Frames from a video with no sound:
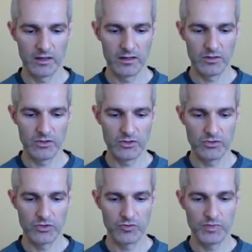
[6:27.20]
you
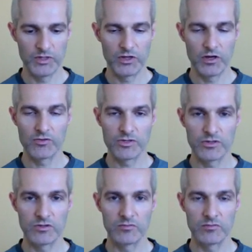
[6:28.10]
could be
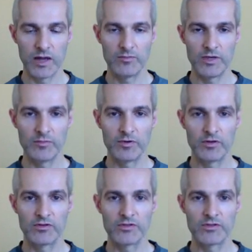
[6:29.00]
dosed by
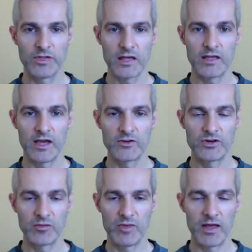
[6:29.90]
people's
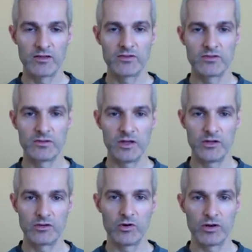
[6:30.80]
psychiatric meds in
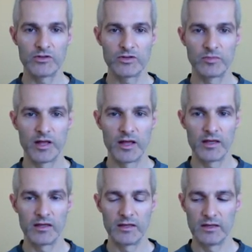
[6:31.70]
your water supply.
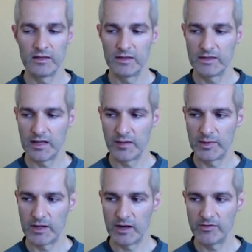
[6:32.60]

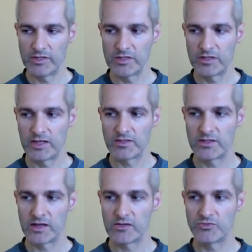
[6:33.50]
And obviously that's
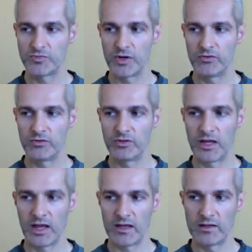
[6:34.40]
not as potent
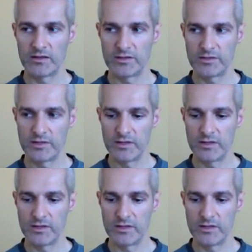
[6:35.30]
as